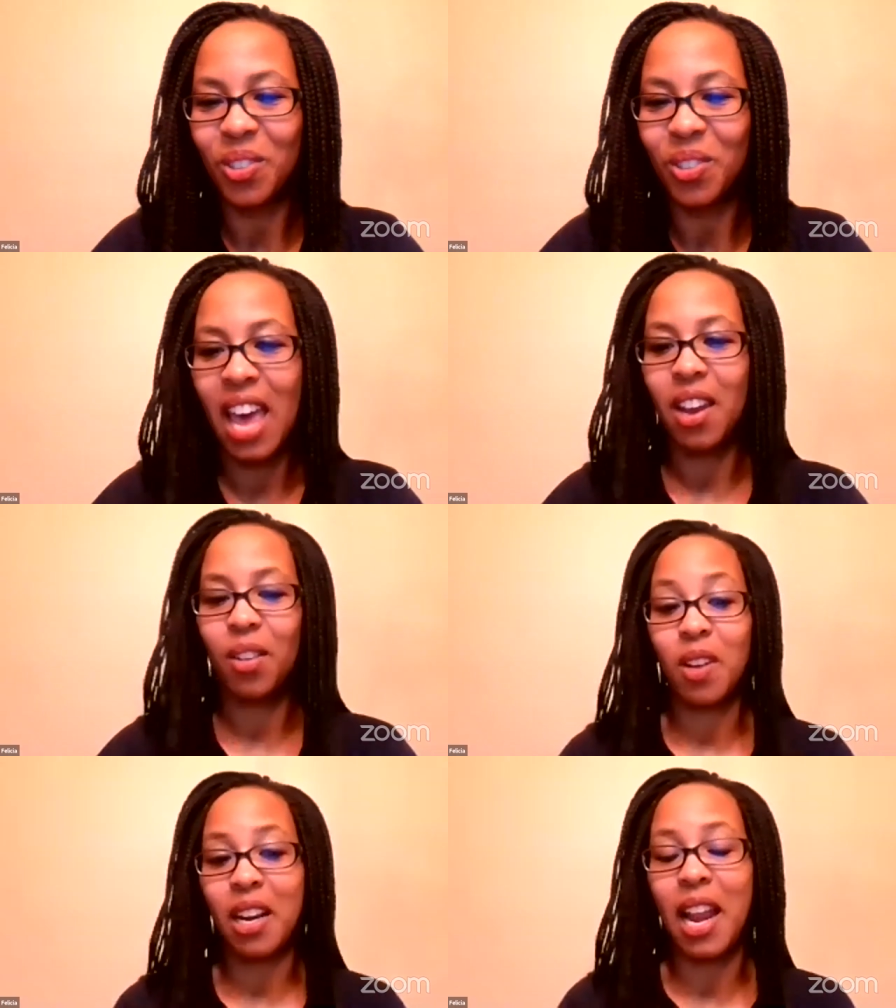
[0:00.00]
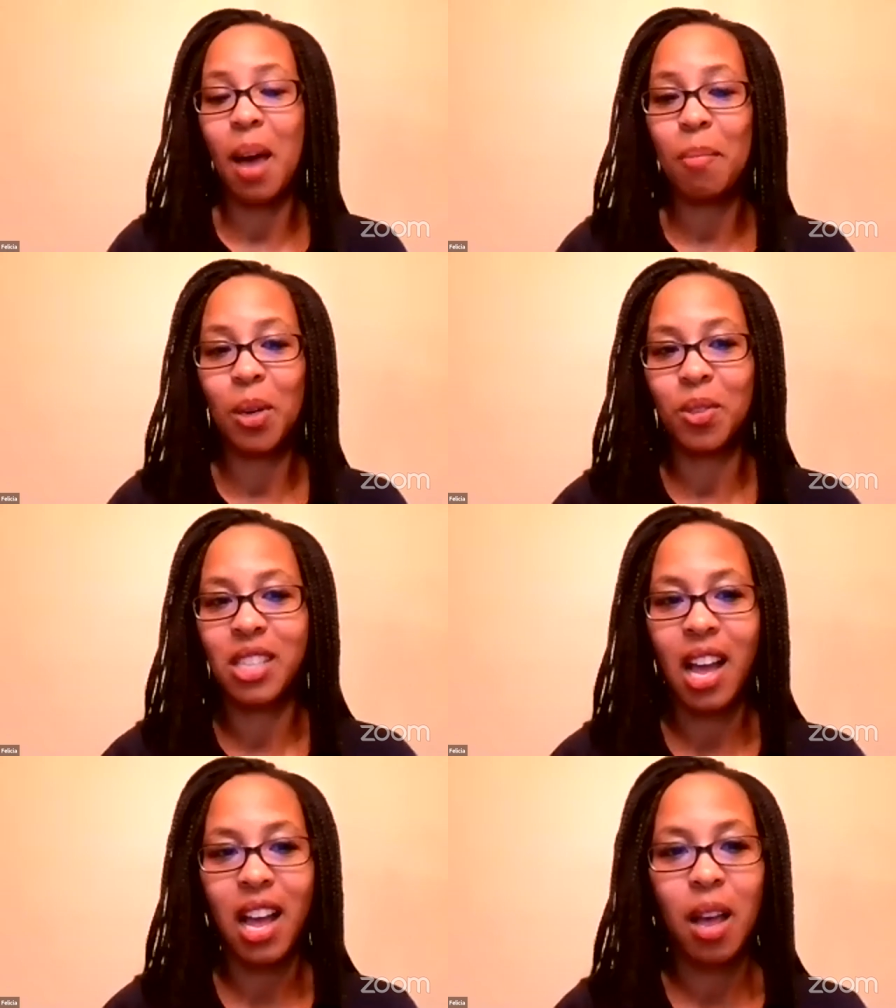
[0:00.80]
I had a phenomenal
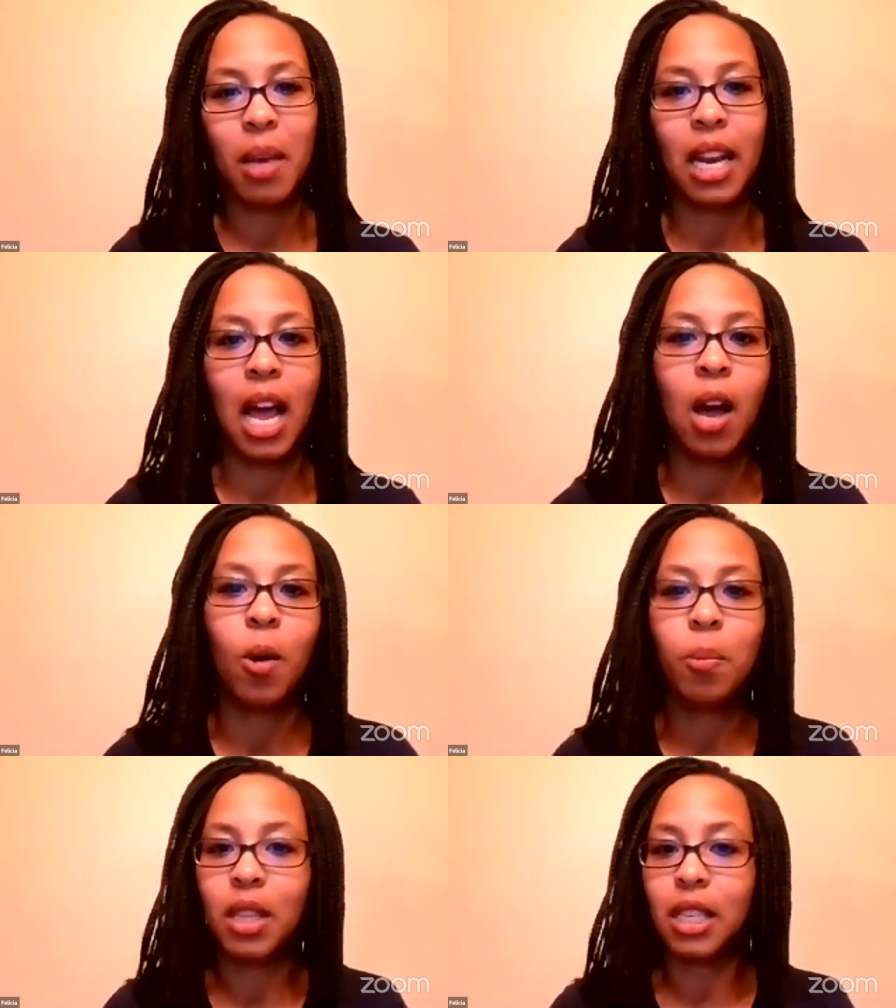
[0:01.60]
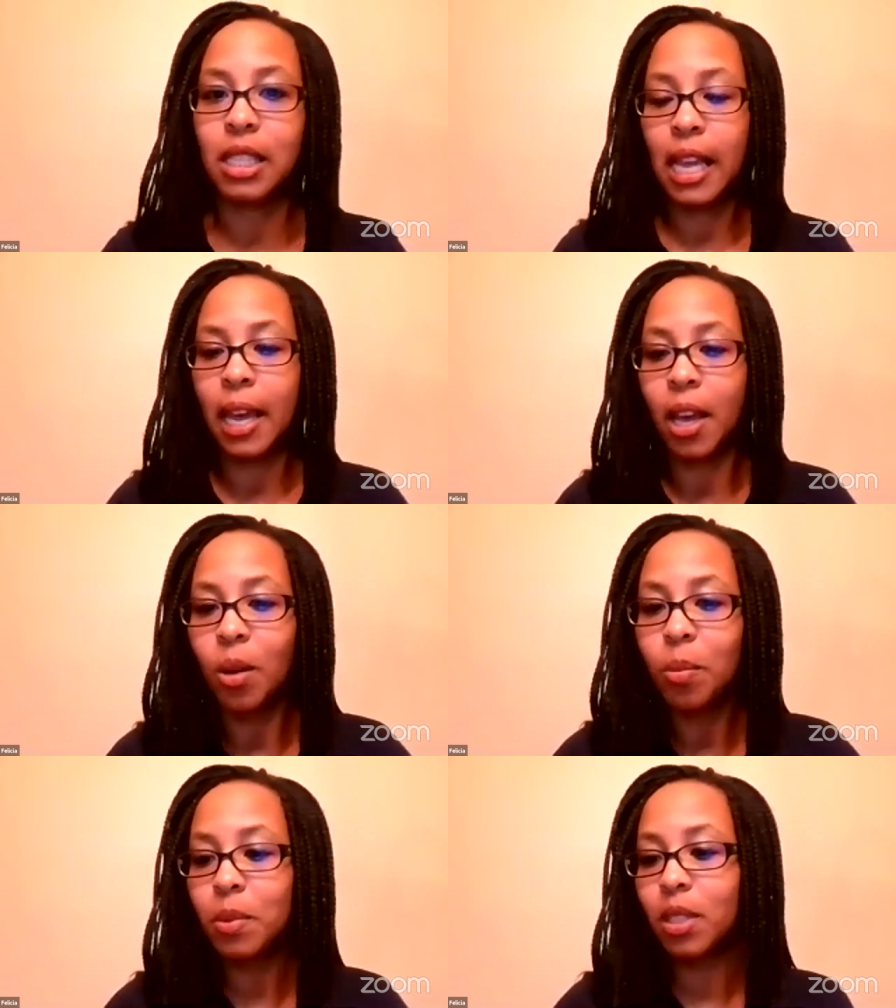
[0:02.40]
time and I hope this
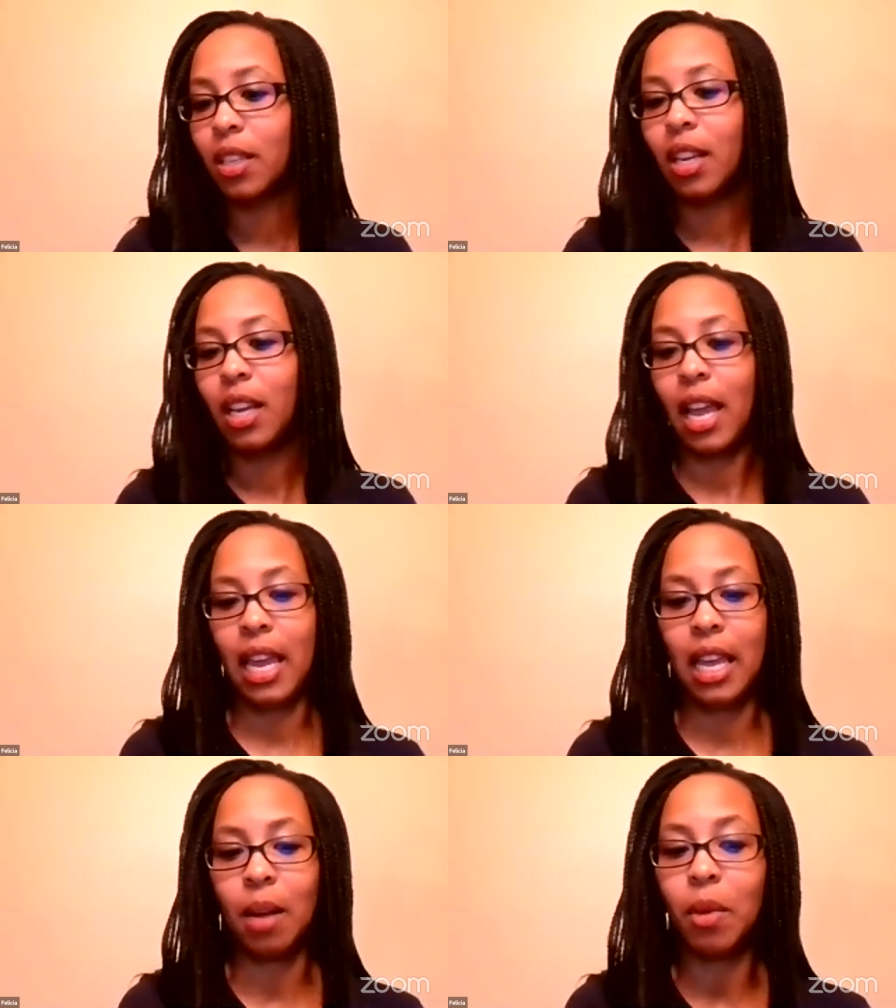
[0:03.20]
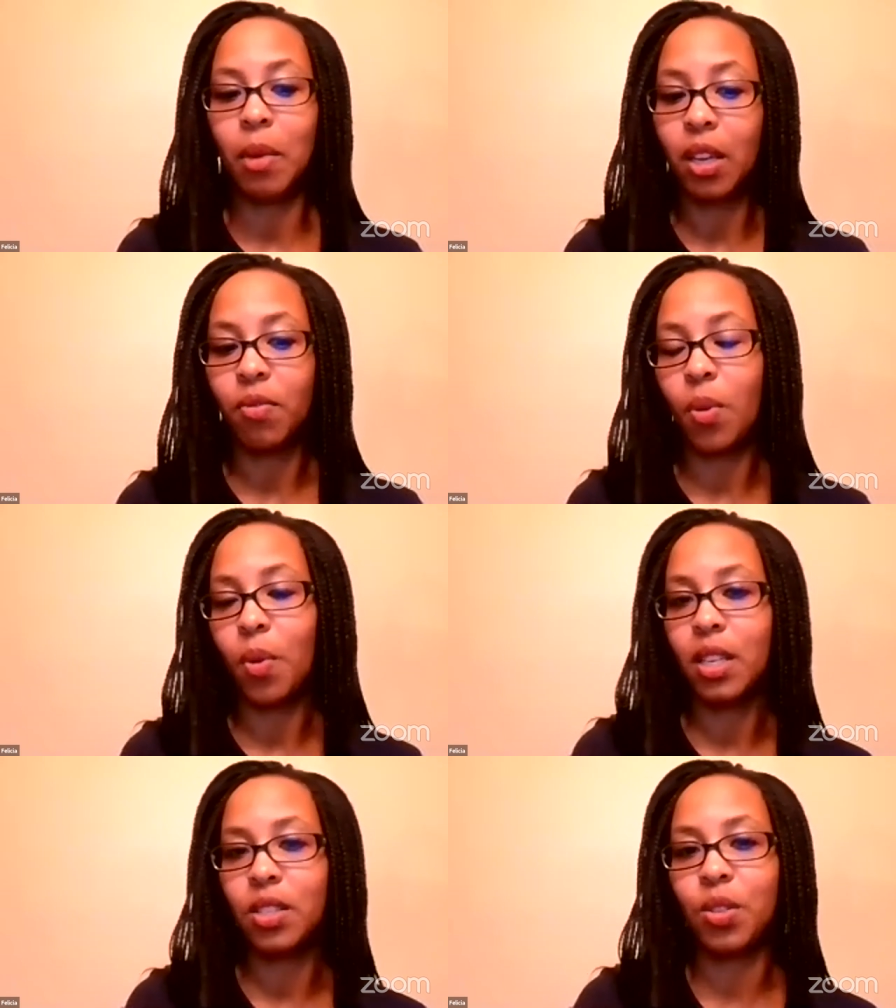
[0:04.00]
helped. And I'm looking
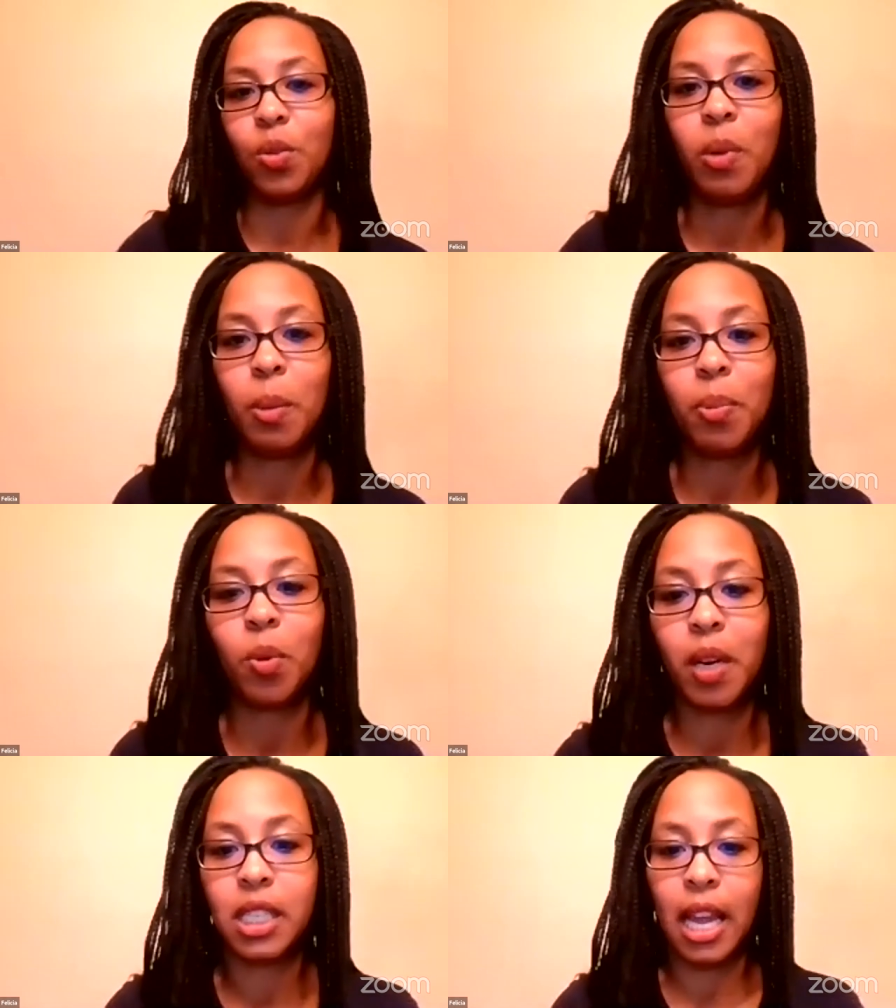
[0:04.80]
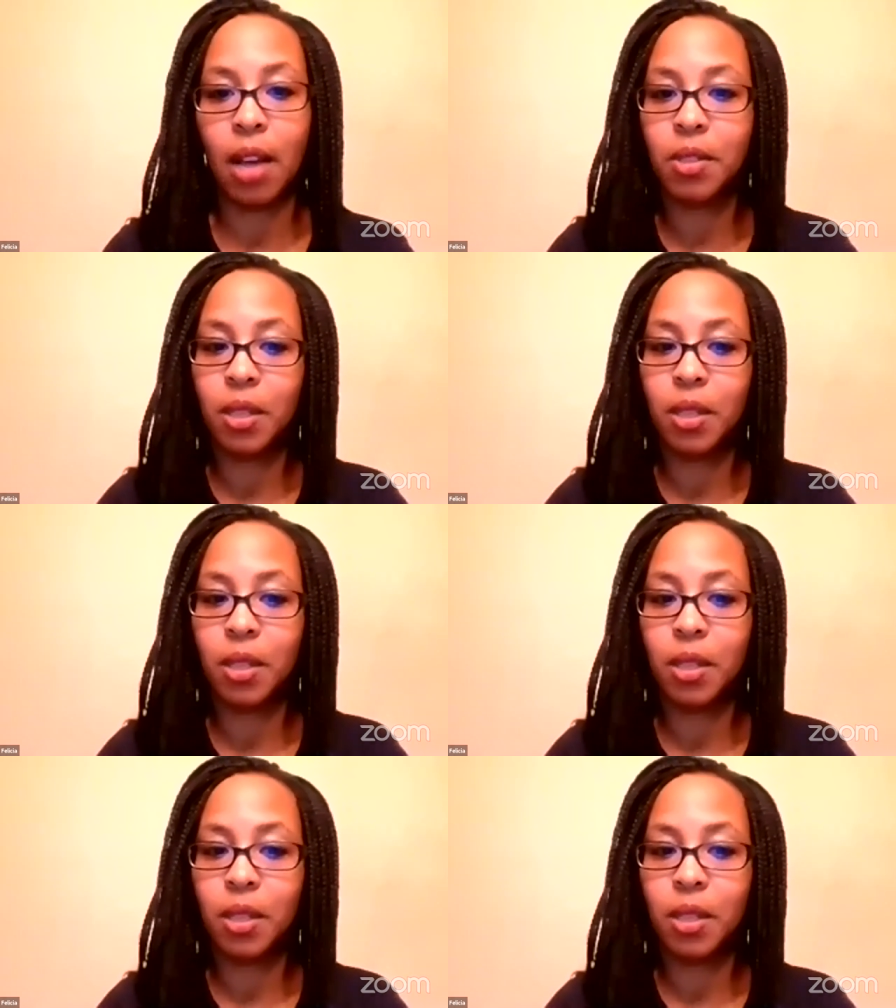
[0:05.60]
forward to people reaching out